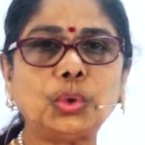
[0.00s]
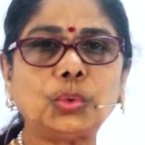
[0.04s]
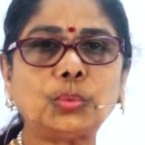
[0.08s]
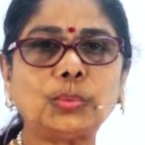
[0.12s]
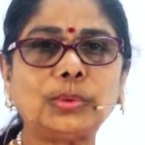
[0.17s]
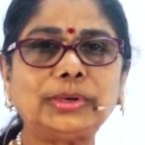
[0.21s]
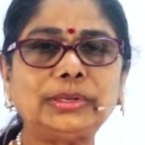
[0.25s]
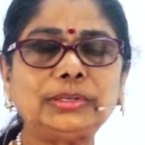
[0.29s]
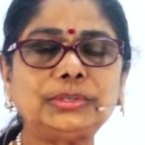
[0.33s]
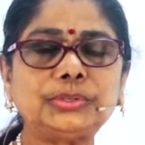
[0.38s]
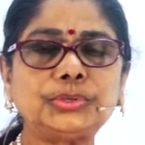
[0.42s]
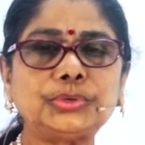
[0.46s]

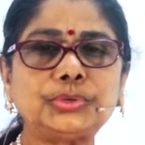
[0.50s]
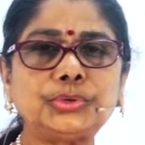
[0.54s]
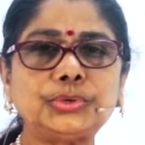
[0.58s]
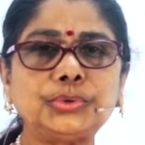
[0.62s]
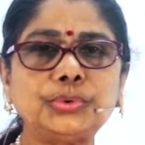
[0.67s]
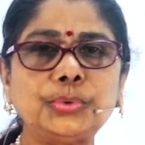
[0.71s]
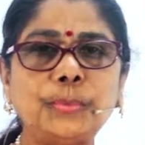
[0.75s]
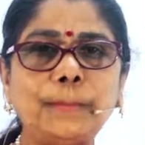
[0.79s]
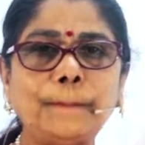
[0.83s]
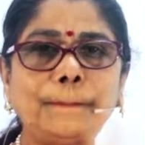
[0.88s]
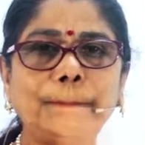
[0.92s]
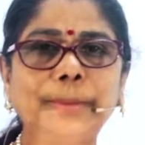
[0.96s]
What is
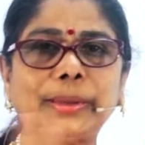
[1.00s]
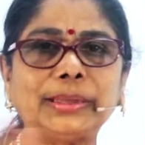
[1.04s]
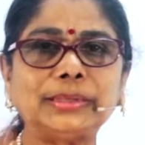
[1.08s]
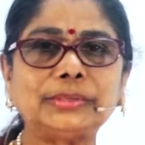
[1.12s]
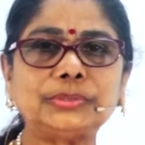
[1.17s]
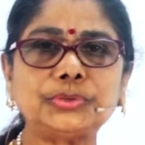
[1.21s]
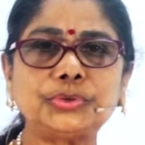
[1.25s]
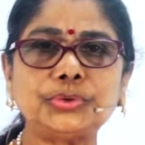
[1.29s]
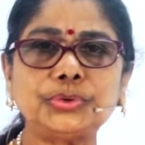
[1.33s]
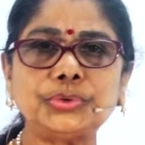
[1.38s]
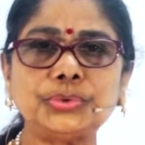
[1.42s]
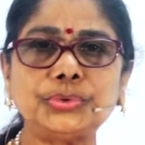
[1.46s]
2
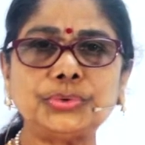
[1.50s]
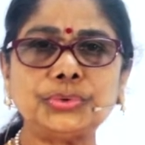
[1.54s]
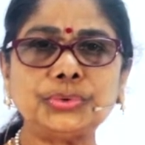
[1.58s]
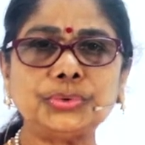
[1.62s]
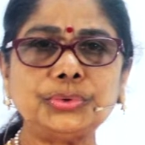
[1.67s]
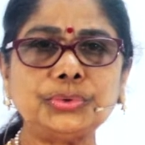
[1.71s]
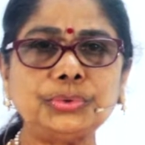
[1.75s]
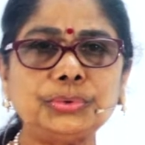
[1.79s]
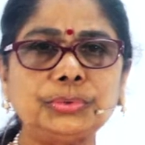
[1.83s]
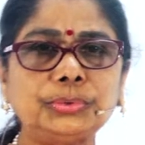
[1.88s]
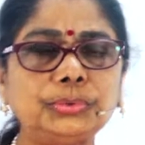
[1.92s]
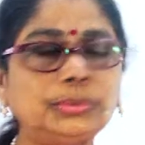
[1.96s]
plus
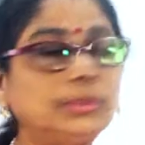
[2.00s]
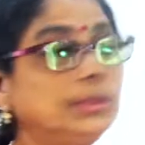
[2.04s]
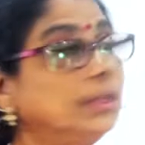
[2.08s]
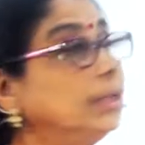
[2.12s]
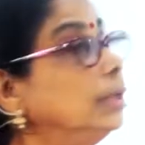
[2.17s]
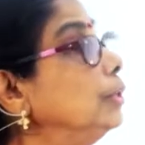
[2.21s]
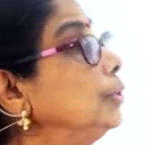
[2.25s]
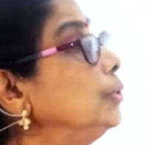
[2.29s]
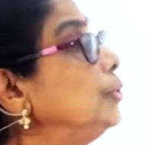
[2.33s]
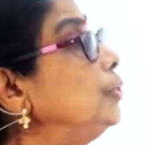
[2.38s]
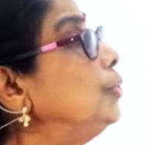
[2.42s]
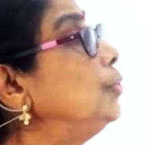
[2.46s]
2?
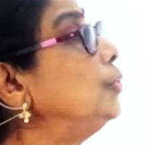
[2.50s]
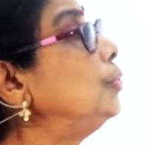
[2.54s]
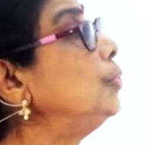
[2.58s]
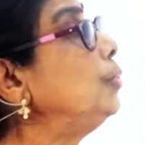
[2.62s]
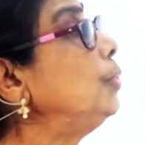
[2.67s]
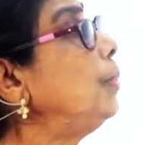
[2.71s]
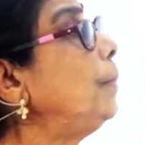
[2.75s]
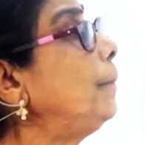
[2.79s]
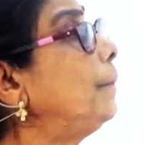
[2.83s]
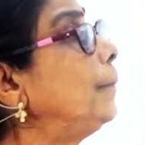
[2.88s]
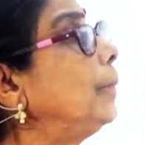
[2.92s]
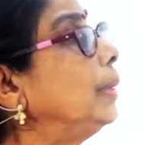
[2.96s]

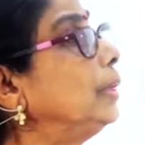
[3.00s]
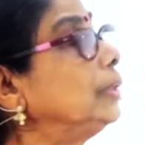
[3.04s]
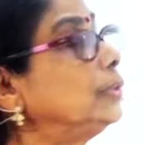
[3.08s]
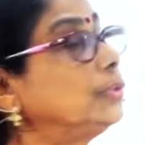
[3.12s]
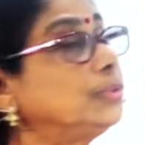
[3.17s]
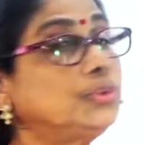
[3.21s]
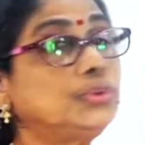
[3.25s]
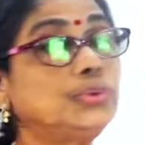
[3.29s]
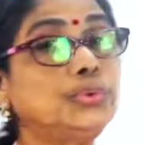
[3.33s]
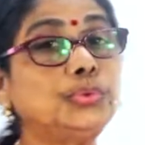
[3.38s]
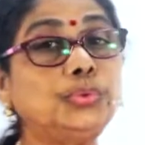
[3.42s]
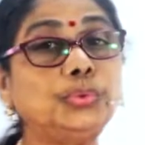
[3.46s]
2 plus
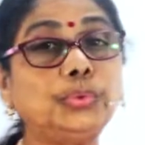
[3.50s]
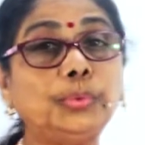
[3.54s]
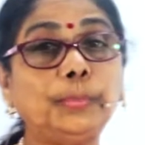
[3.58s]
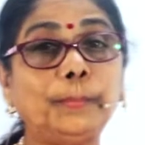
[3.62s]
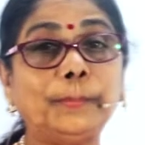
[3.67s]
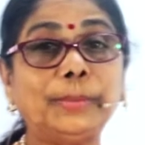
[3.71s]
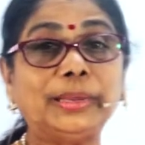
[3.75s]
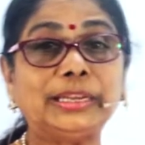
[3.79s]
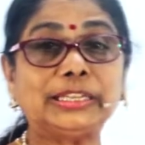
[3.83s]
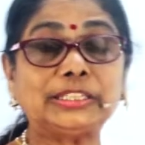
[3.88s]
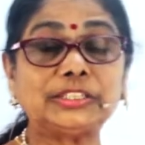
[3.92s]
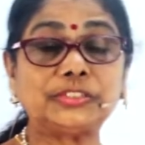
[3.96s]
2
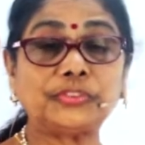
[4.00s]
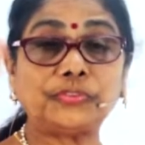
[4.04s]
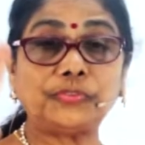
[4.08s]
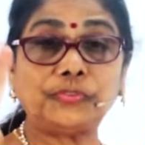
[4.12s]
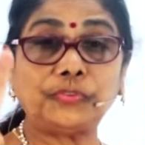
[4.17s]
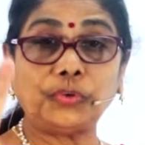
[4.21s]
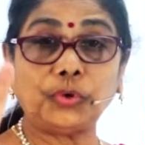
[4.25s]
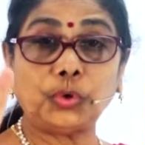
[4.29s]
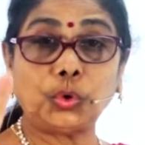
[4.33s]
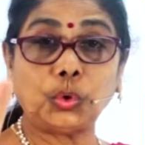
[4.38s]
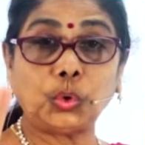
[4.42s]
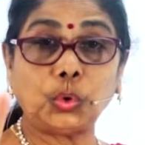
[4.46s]
makes
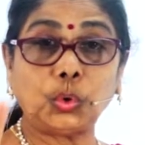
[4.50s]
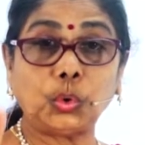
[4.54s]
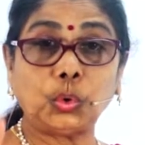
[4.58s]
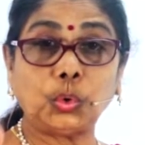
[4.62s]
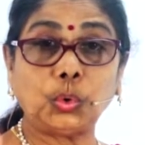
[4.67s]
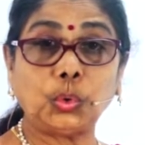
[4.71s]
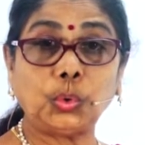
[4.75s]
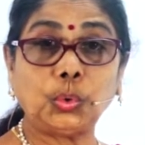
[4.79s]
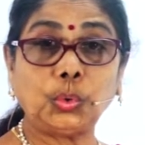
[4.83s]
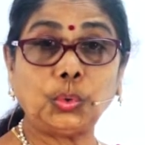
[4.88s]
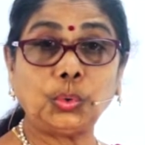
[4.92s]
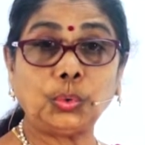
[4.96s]

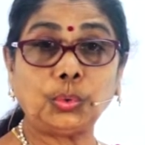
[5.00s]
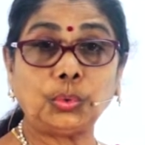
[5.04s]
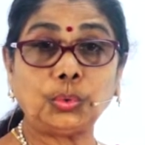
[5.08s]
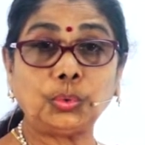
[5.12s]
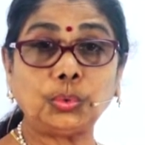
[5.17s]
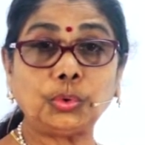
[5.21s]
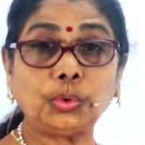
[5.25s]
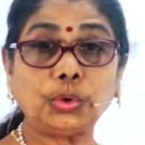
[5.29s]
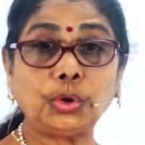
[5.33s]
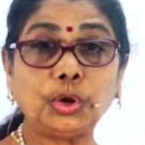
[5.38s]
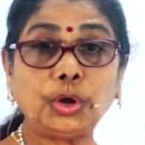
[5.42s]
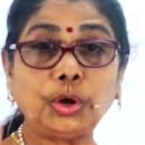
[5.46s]
4.
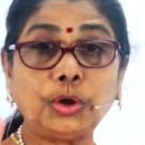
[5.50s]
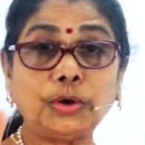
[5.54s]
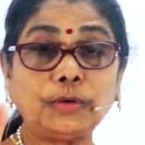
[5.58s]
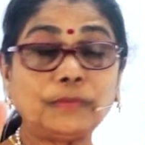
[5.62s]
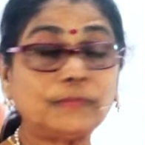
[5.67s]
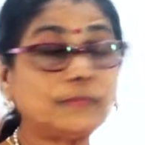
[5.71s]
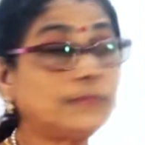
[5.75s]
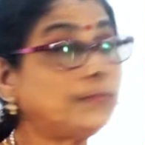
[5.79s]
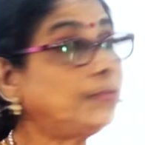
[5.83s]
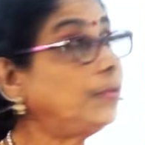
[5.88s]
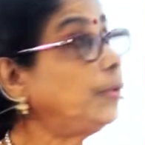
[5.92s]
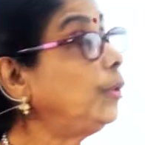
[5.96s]

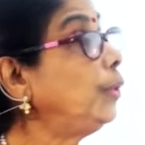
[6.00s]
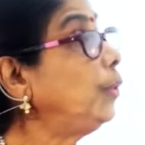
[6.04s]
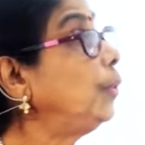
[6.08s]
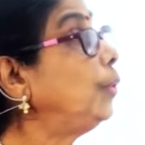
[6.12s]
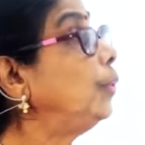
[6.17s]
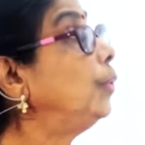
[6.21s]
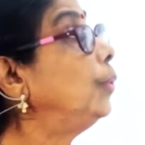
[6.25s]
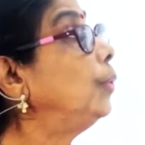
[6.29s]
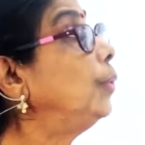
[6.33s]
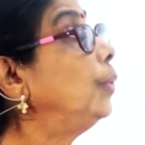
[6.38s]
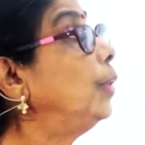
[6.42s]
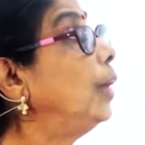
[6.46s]

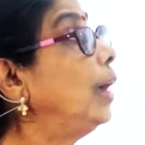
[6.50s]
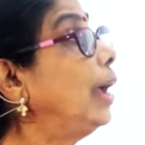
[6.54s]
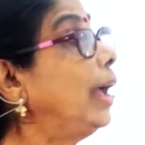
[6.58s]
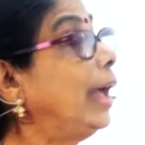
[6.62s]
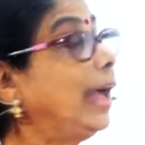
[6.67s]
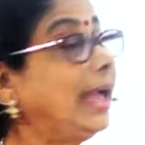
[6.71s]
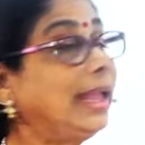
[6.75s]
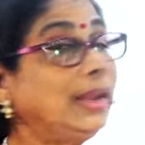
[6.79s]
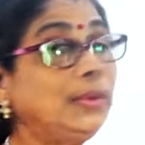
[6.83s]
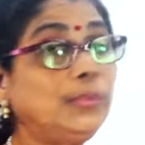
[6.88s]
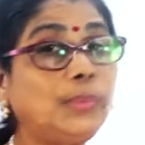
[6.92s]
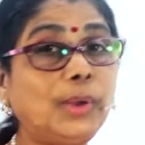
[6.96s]
4.
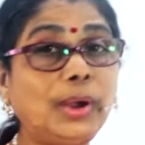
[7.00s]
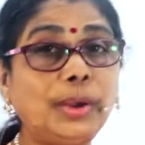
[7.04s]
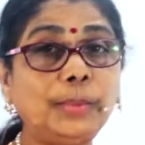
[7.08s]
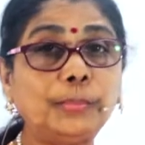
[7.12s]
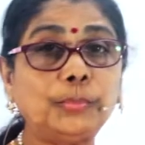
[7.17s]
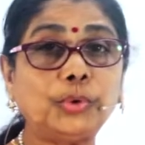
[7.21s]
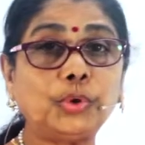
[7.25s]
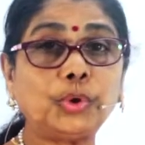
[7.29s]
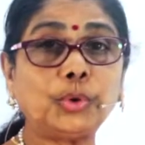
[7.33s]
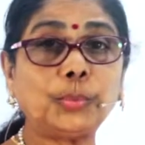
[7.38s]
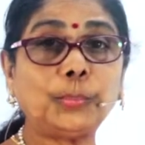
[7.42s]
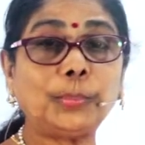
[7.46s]
And 1
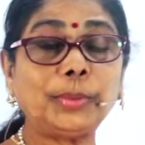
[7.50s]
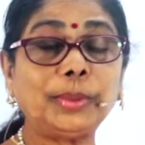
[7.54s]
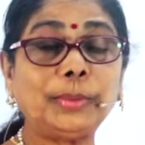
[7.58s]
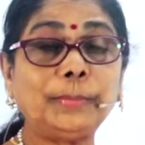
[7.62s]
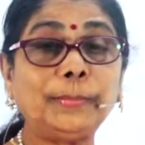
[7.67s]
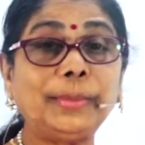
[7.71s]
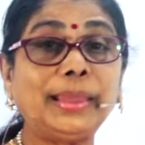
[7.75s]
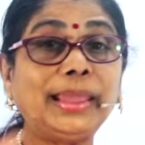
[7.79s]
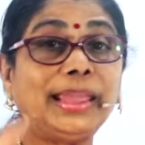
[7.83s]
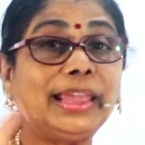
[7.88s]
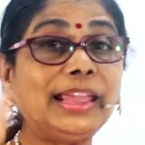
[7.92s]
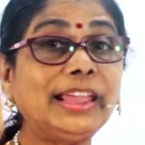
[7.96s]
more rupee
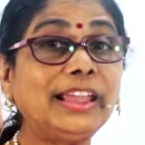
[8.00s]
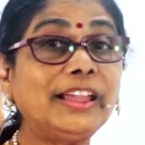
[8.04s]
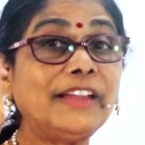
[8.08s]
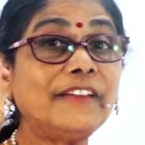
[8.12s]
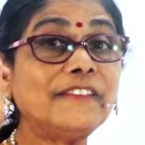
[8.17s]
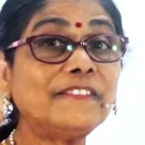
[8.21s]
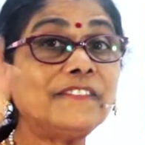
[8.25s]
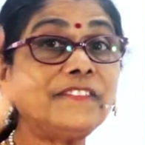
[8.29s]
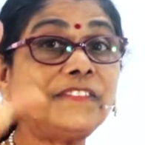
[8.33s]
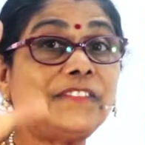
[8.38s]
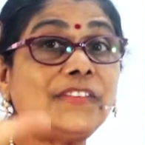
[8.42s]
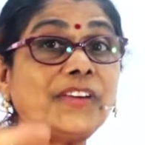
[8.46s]
make
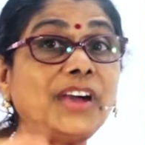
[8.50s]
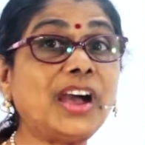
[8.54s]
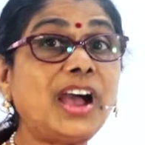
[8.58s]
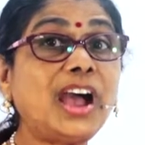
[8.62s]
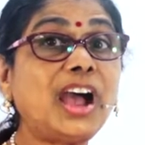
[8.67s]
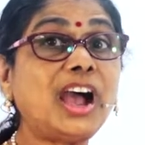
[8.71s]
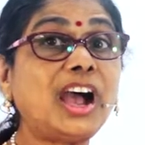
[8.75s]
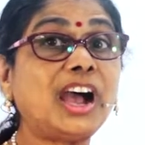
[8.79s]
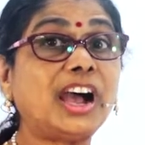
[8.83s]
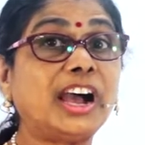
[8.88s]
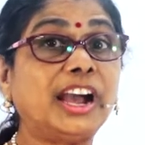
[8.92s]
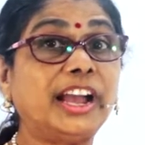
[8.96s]

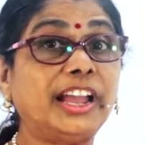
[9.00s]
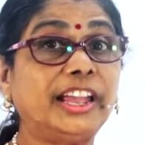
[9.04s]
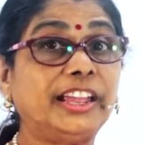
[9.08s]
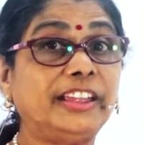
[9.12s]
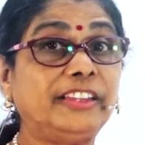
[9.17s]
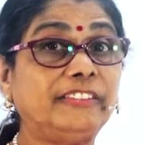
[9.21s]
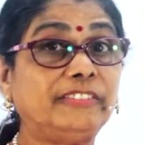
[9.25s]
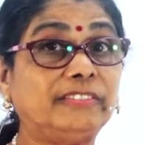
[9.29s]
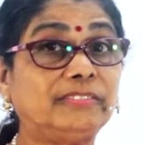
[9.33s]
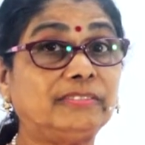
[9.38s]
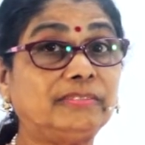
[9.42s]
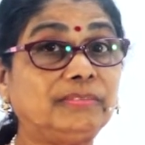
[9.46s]

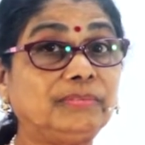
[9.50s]
5.